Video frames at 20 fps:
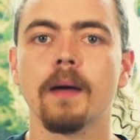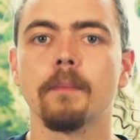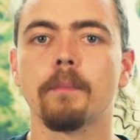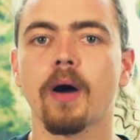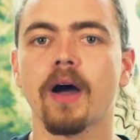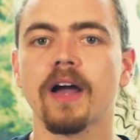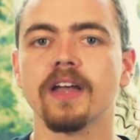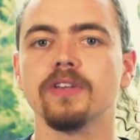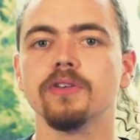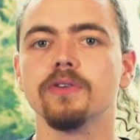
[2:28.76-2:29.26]

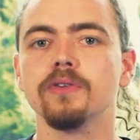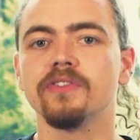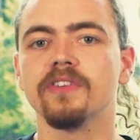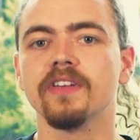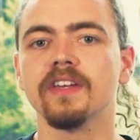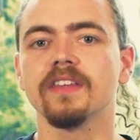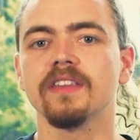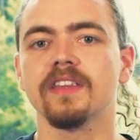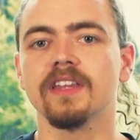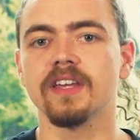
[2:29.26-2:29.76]
By
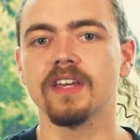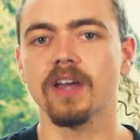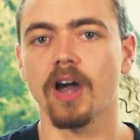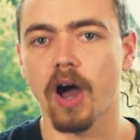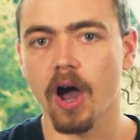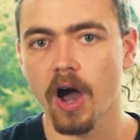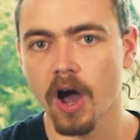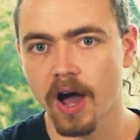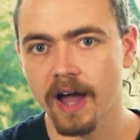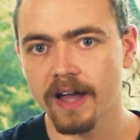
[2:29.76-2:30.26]
using the
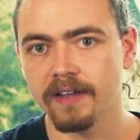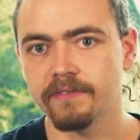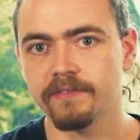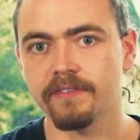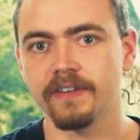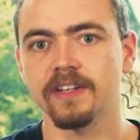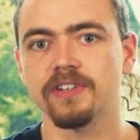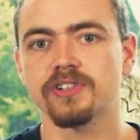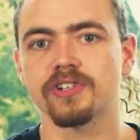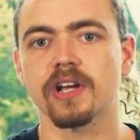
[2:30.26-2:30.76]
hide
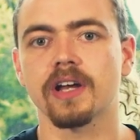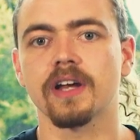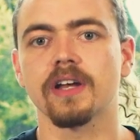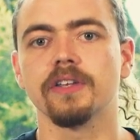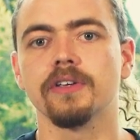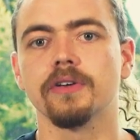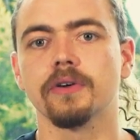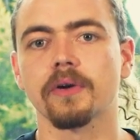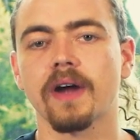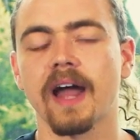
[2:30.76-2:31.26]
feature,
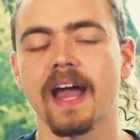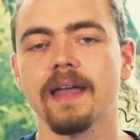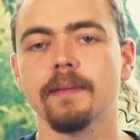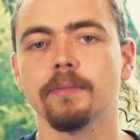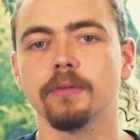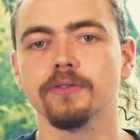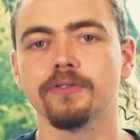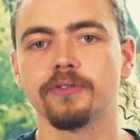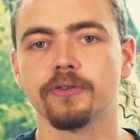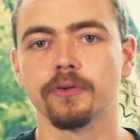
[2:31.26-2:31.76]
you're
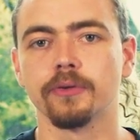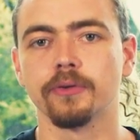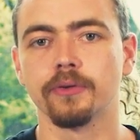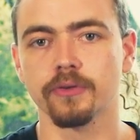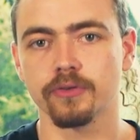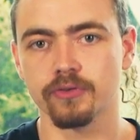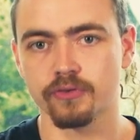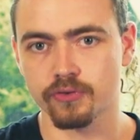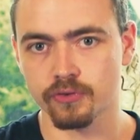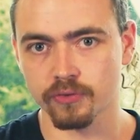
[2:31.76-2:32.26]
able to
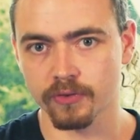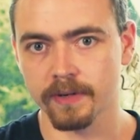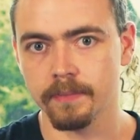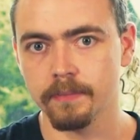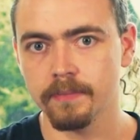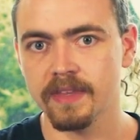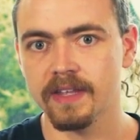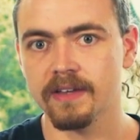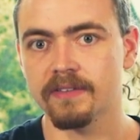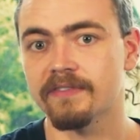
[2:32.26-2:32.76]

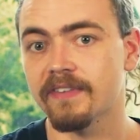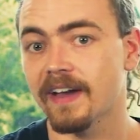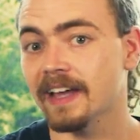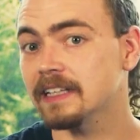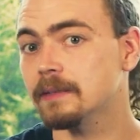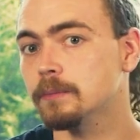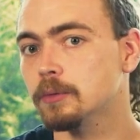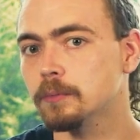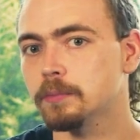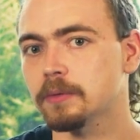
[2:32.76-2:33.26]
trim the
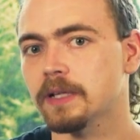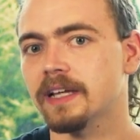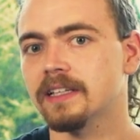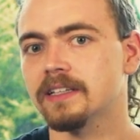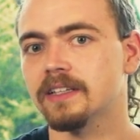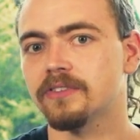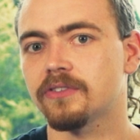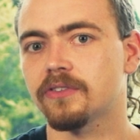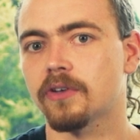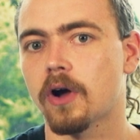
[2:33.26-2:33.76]
available
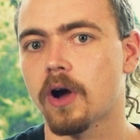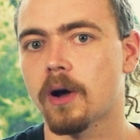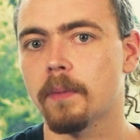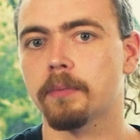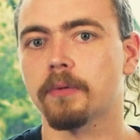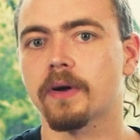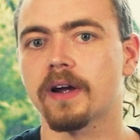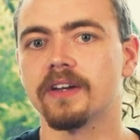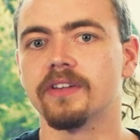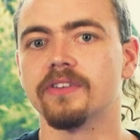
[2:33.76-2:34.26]
playlist to
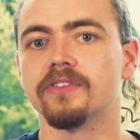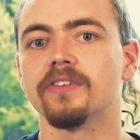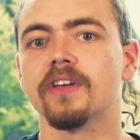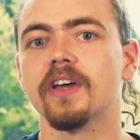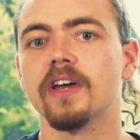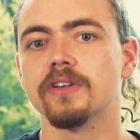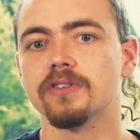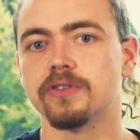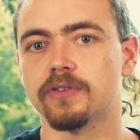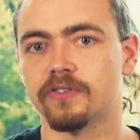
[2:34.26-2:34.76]
operators
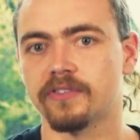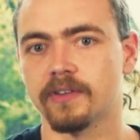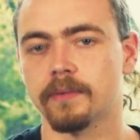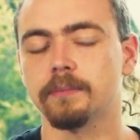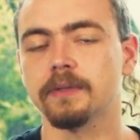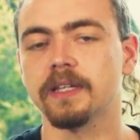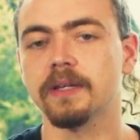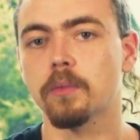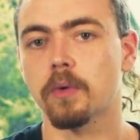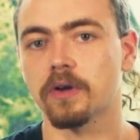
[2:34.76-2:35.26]
to
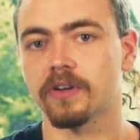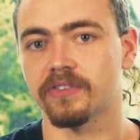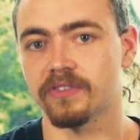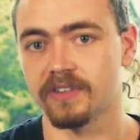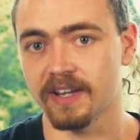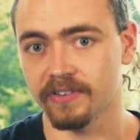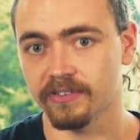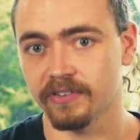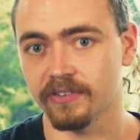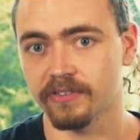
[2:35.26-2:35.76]
simply what is
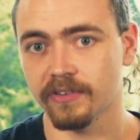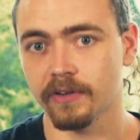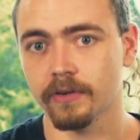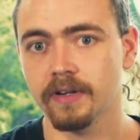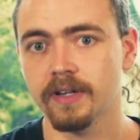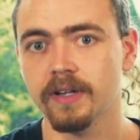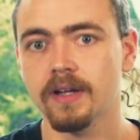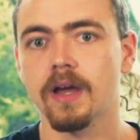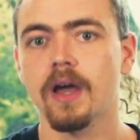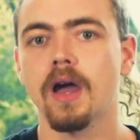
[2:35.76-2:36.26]

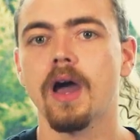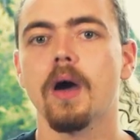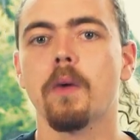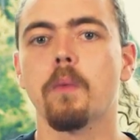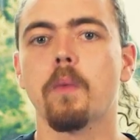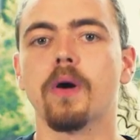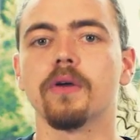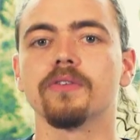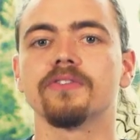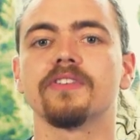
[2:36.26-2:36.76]
necessary,
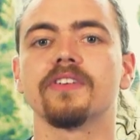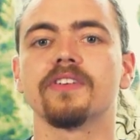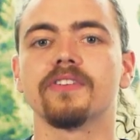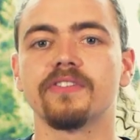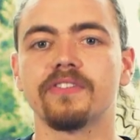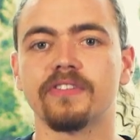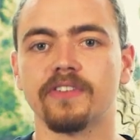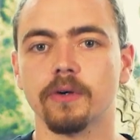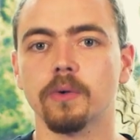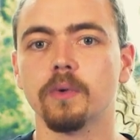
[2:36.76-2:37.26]
whilst
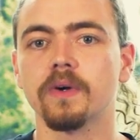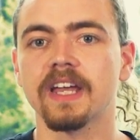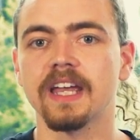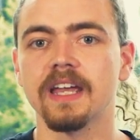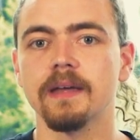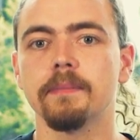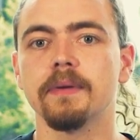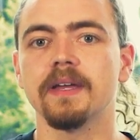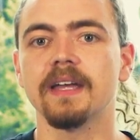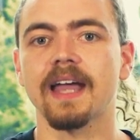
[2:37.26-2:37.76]
still
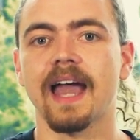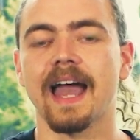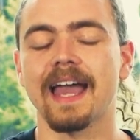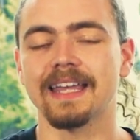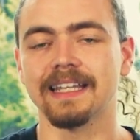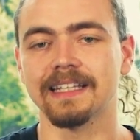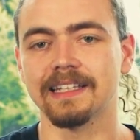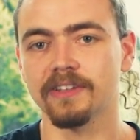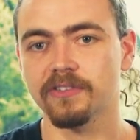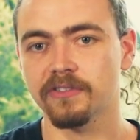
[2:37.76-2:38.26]
keeping
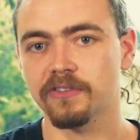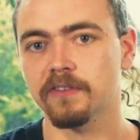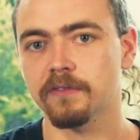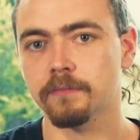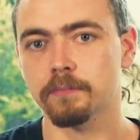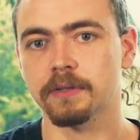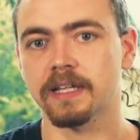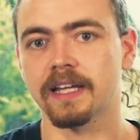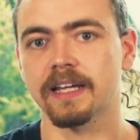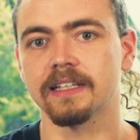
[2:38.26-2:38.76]
a list of
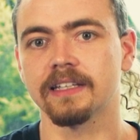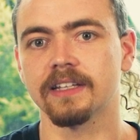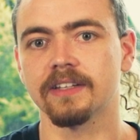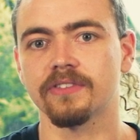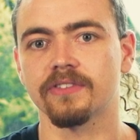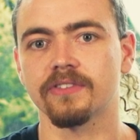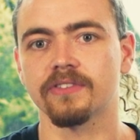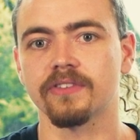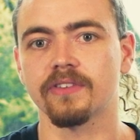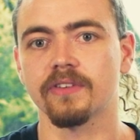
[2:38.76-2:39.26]

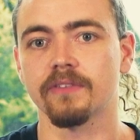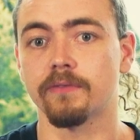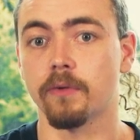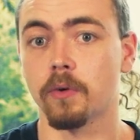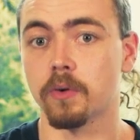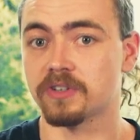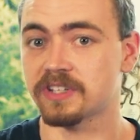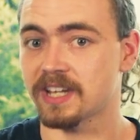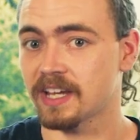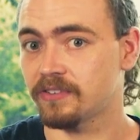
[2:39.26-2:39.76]
playlists
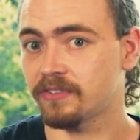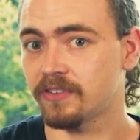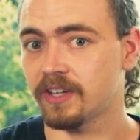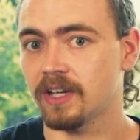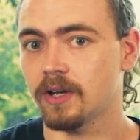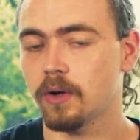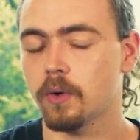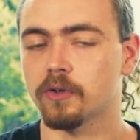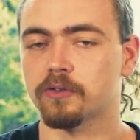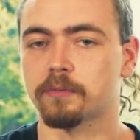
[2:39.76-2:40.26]
for
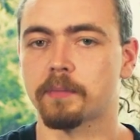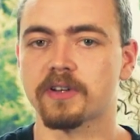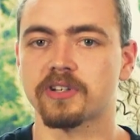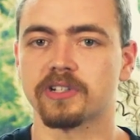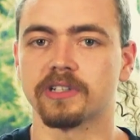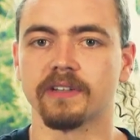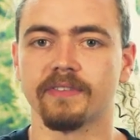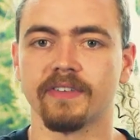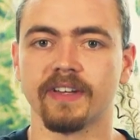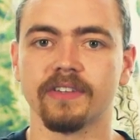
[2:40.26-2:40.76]
testing or
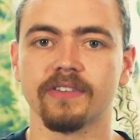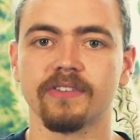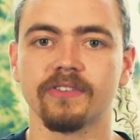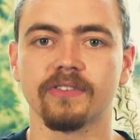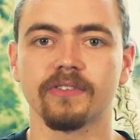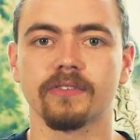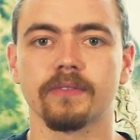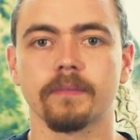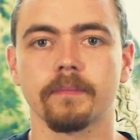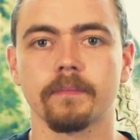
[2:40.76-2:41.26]
special
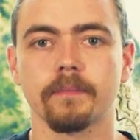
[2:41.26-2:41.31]
events.